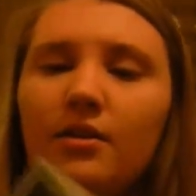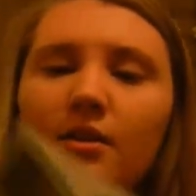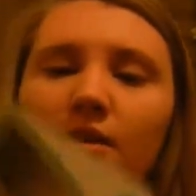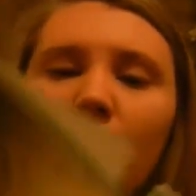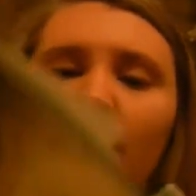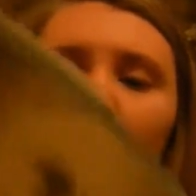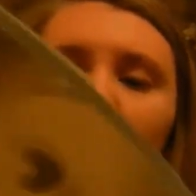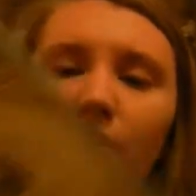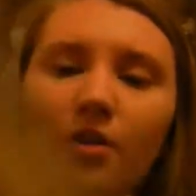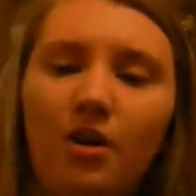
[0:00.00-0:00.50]

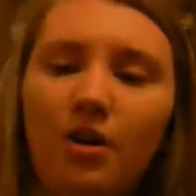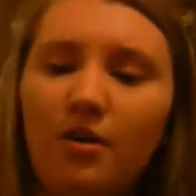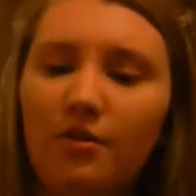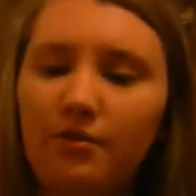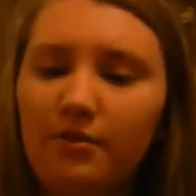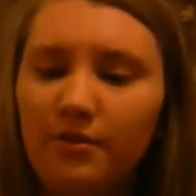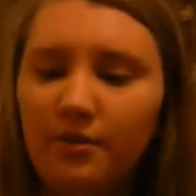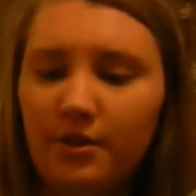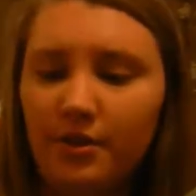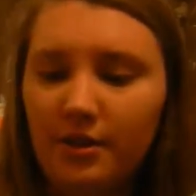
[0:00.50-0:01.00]
cover
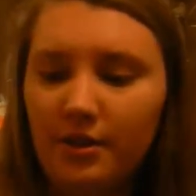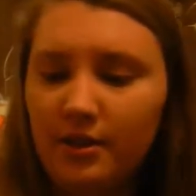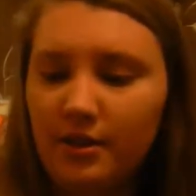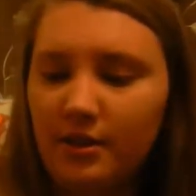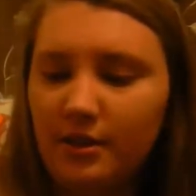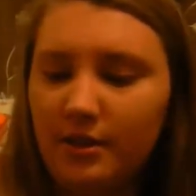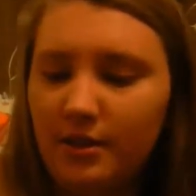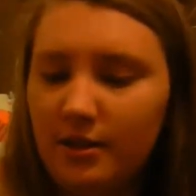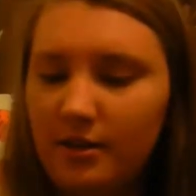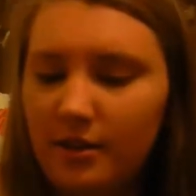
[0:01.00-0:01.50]
off
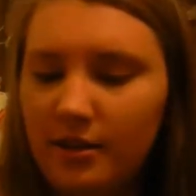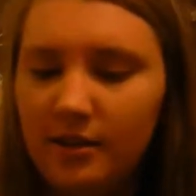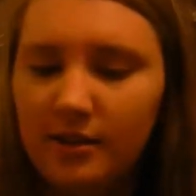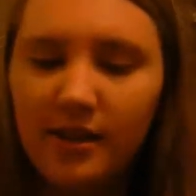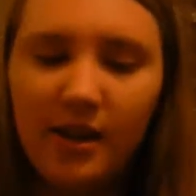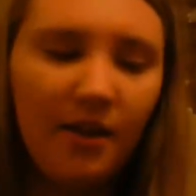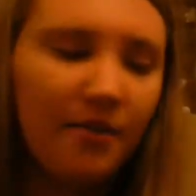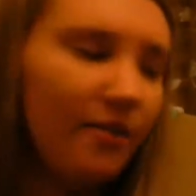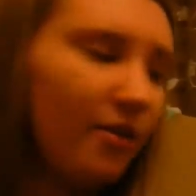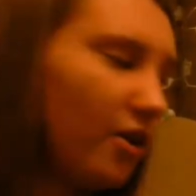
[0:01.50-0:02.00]
because I
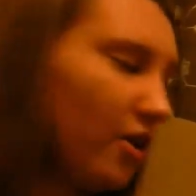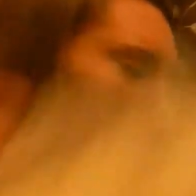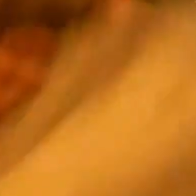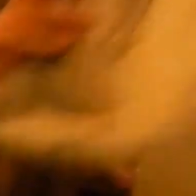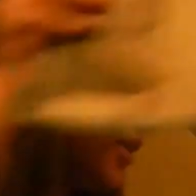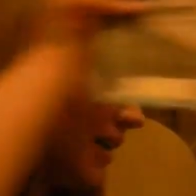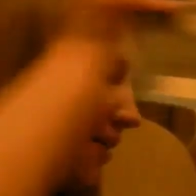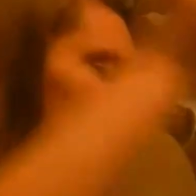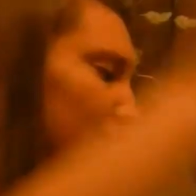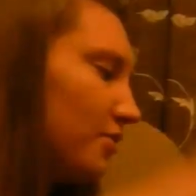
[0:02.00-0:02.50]
have a hard
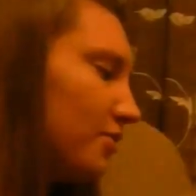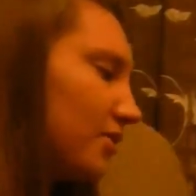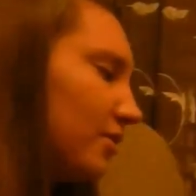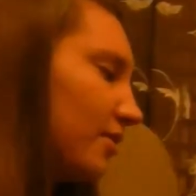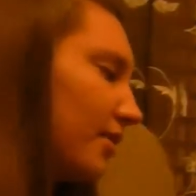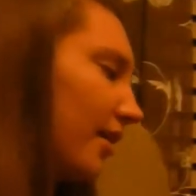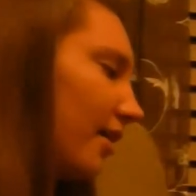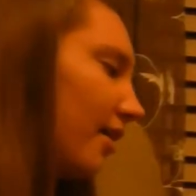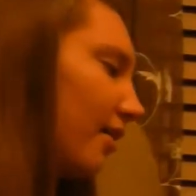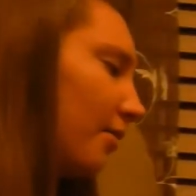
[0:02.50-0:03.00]
time using
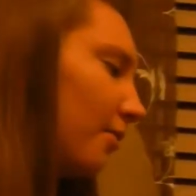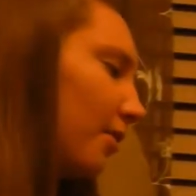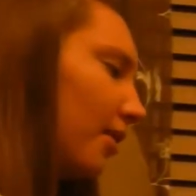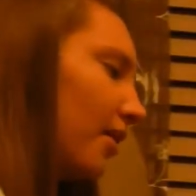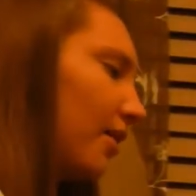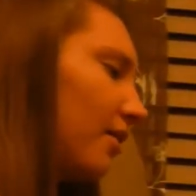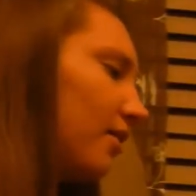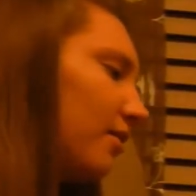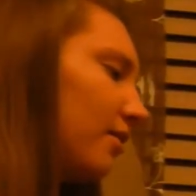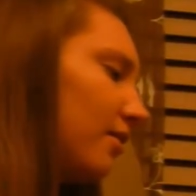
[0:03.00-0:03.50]
that
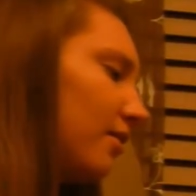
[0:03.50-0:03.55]
while